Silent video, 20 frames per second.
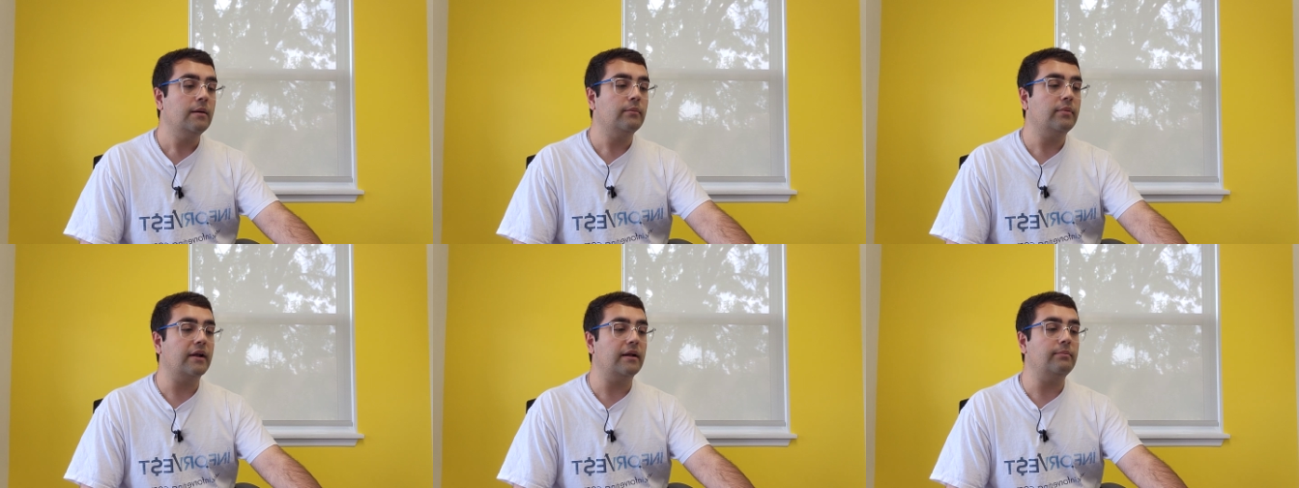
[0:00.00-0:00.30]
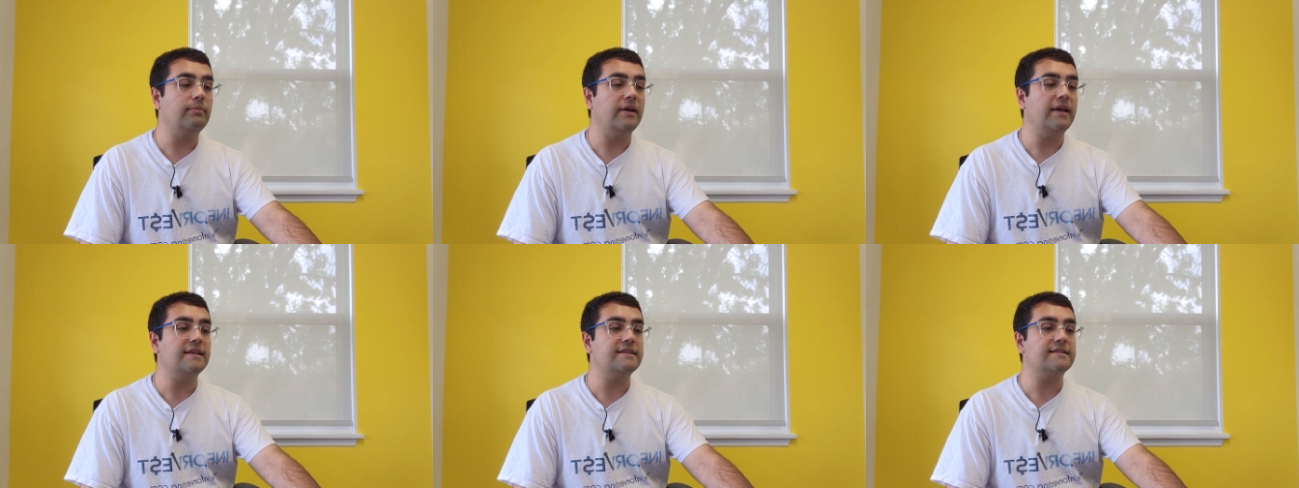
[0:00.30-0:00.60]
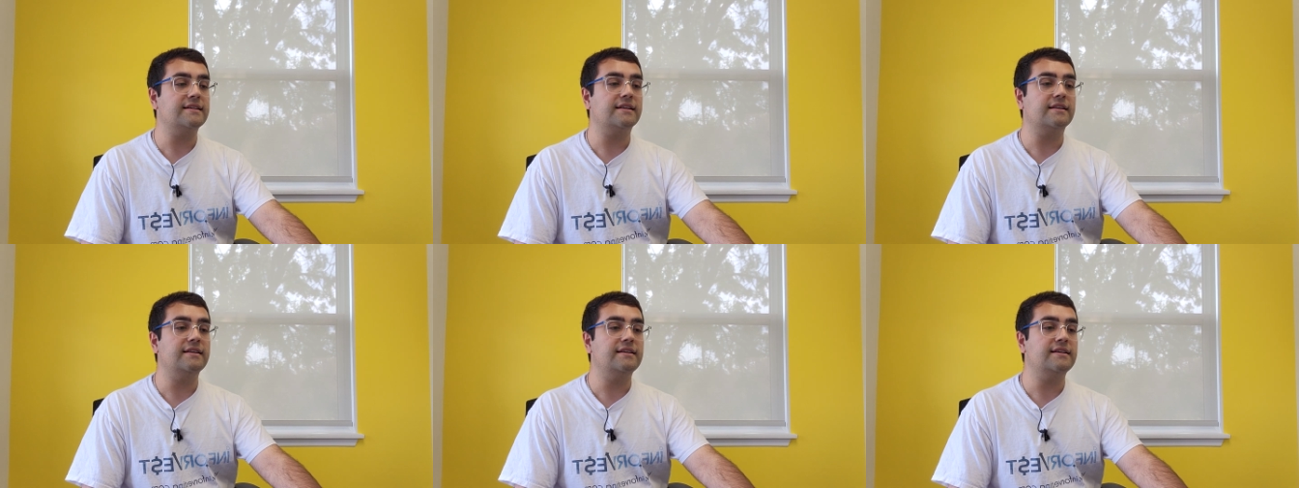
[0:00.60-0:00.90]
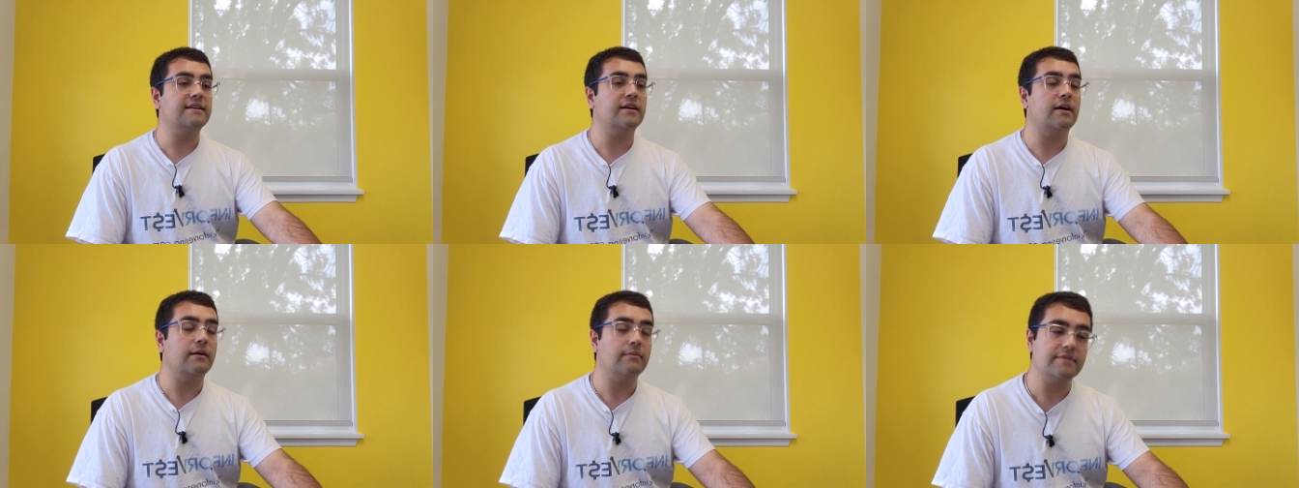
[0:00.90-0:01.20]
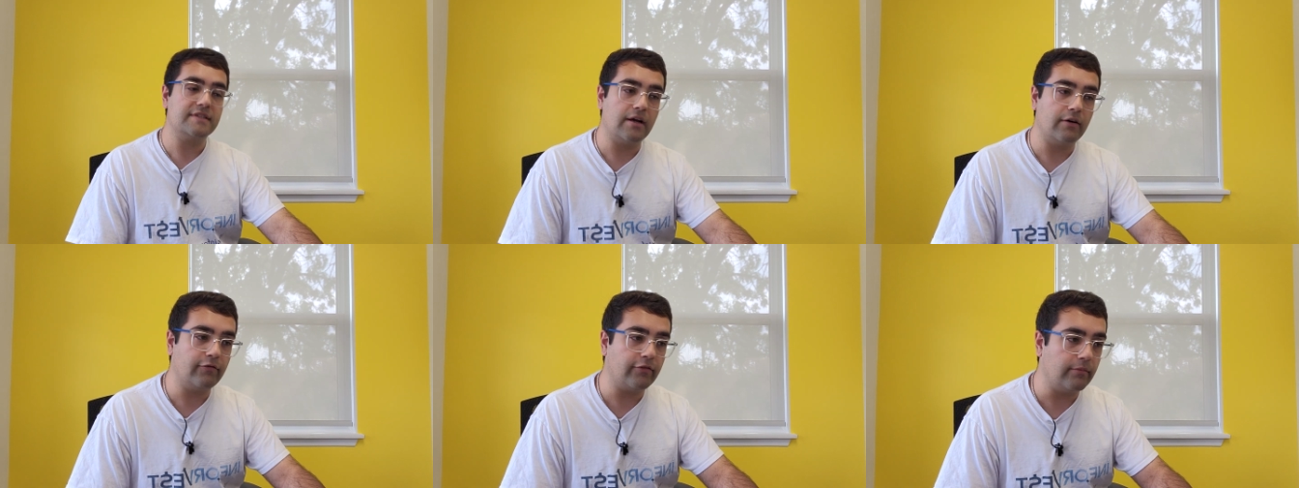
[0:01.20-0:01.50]
But it basically
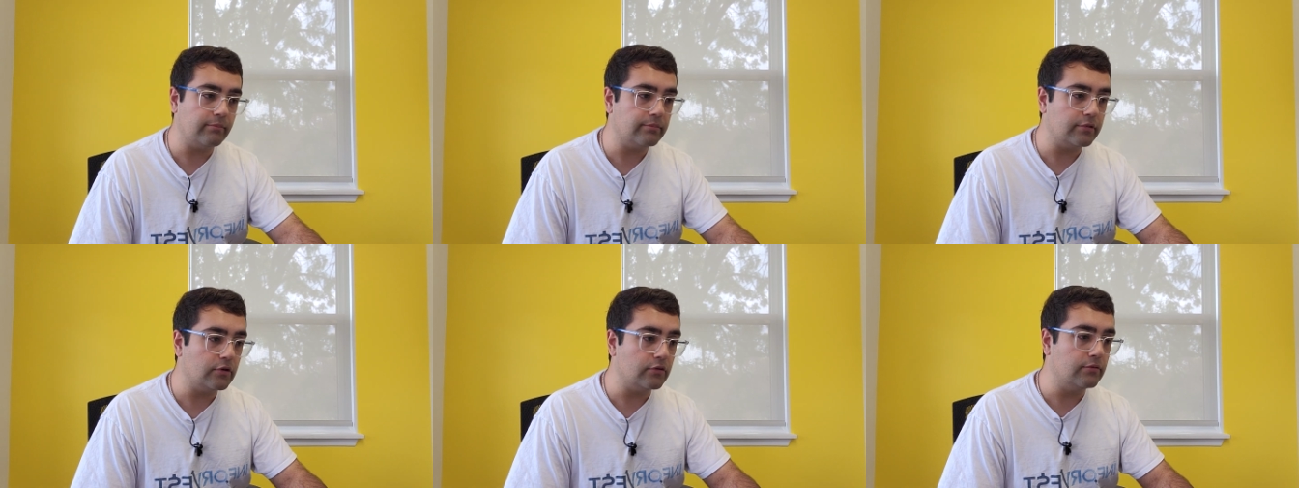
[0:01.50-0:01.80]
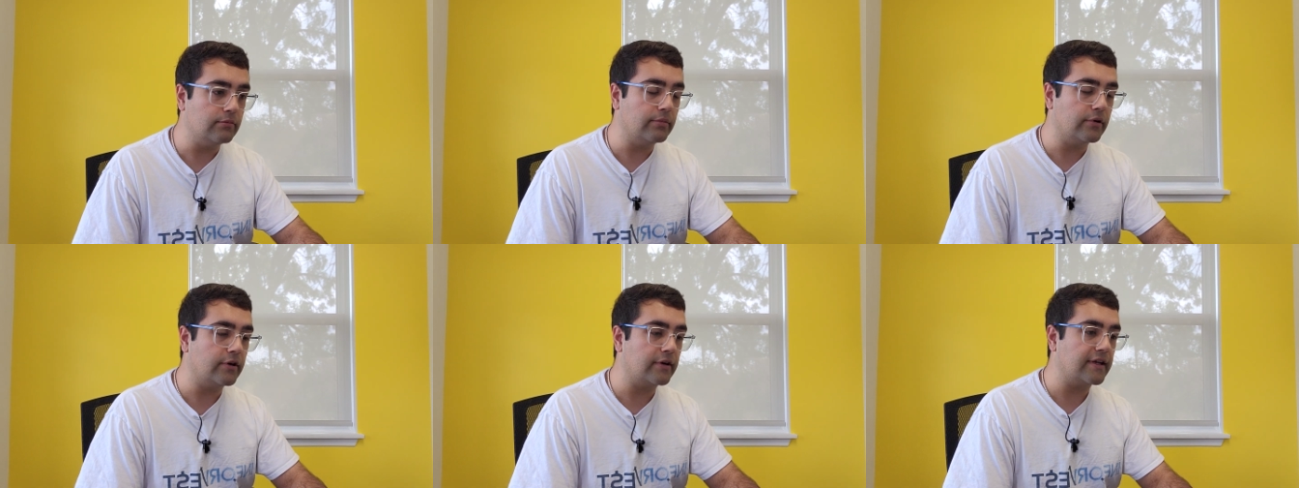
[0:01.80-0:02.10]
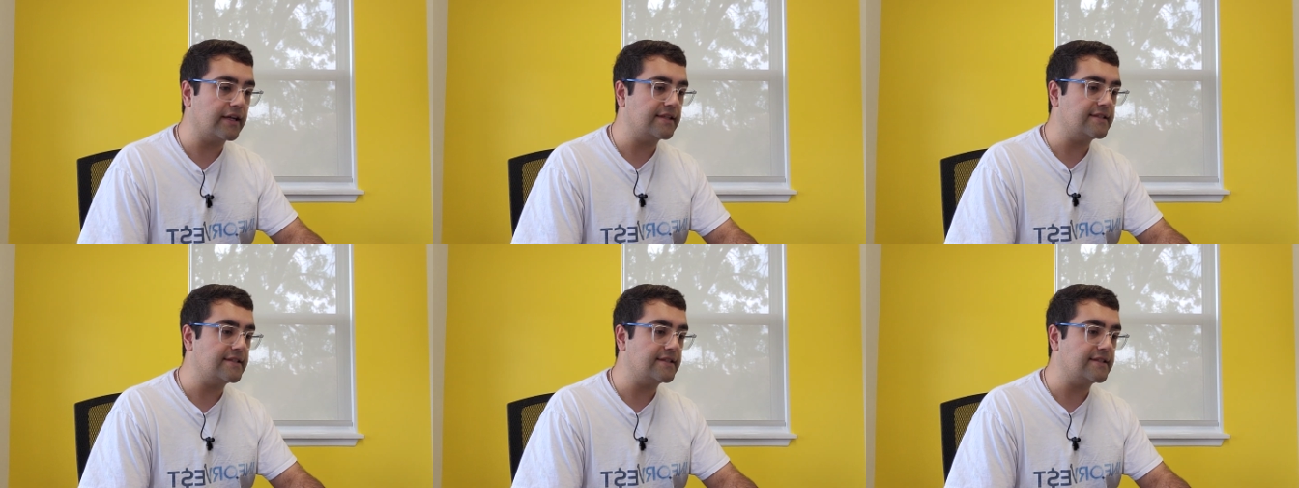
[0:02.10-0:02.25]
comes out from Bloomberg.